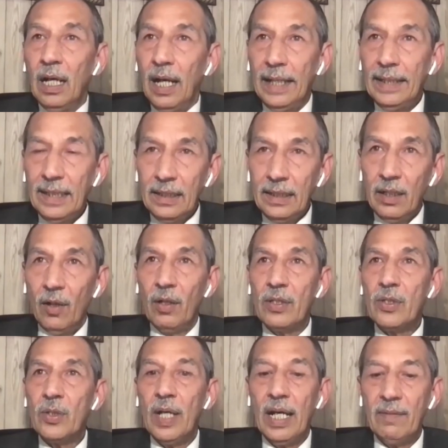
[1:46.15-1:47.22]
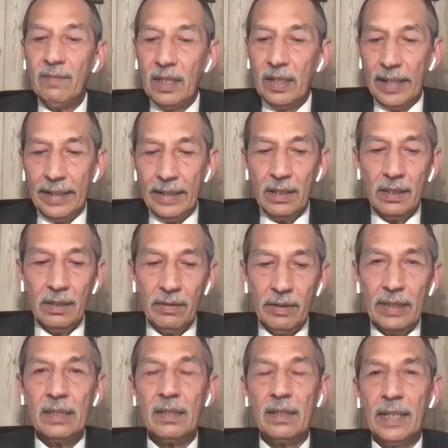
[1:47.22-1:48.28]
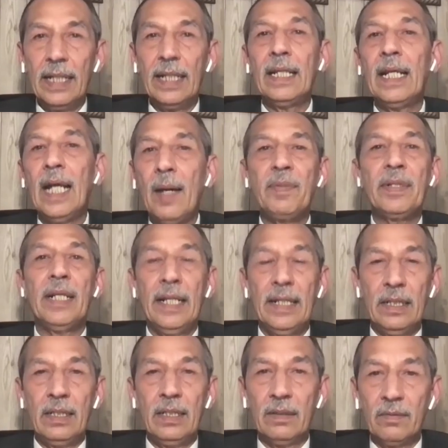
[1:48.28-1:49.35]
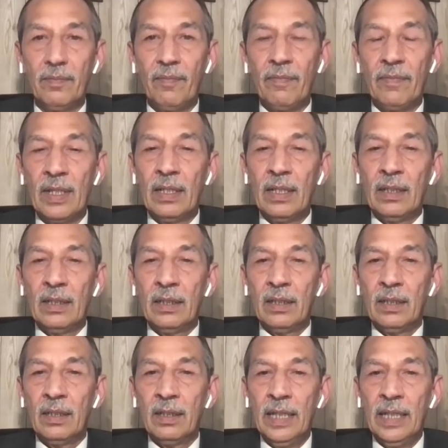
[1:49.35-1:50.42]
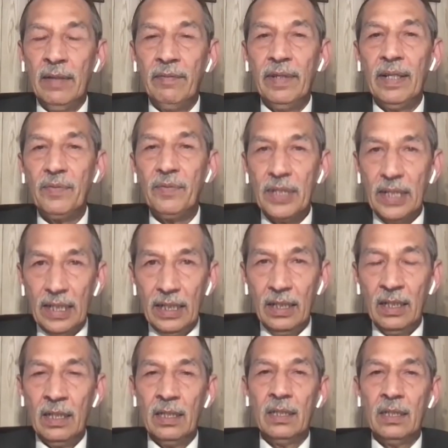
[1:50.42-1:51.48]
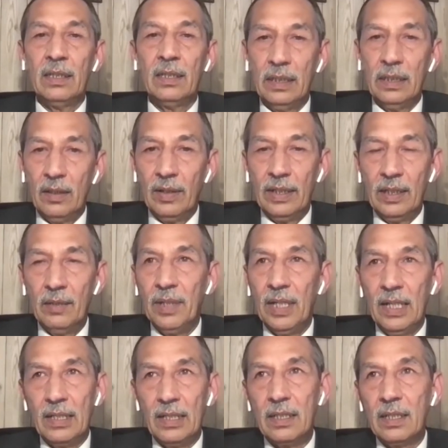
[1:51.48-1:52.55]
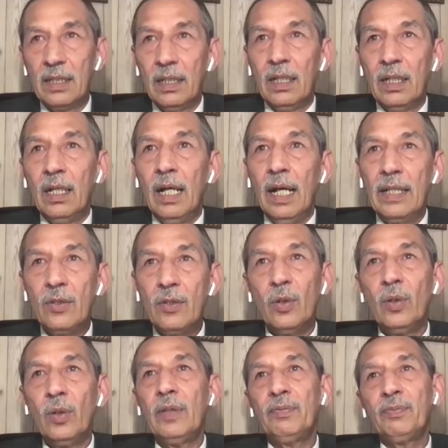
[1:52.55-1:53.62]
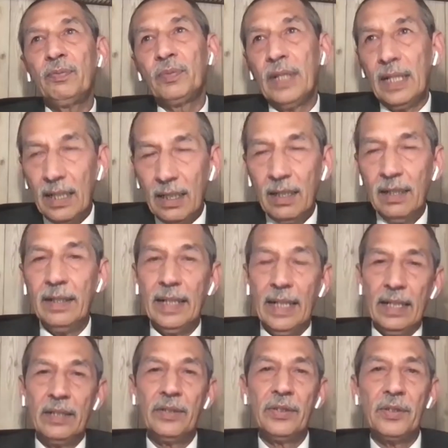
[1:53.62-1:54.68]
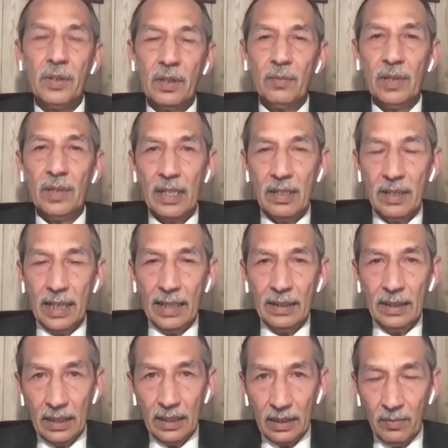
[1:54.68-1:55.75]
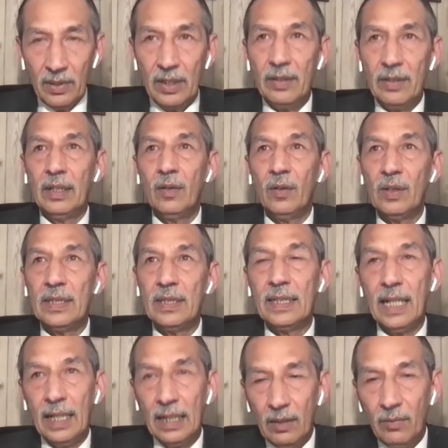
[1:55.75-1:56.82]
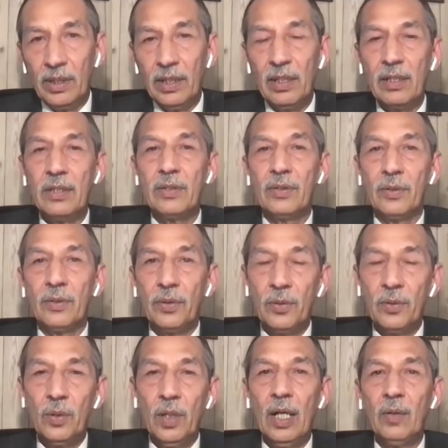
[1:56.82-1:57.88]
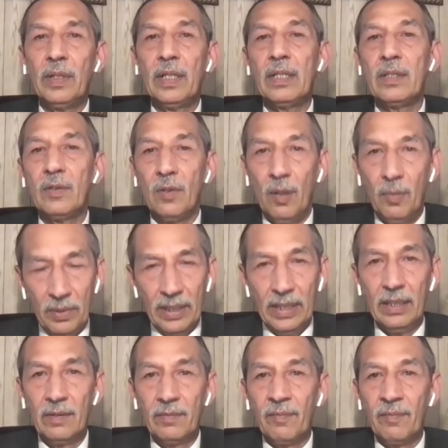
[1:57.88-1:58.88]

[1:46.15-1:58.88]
I think they also have a greater risk-taking appetite than we have seen in the past. And so if there are clear directions to the military, I think the military knows exactly what it's to do, how it is to operate.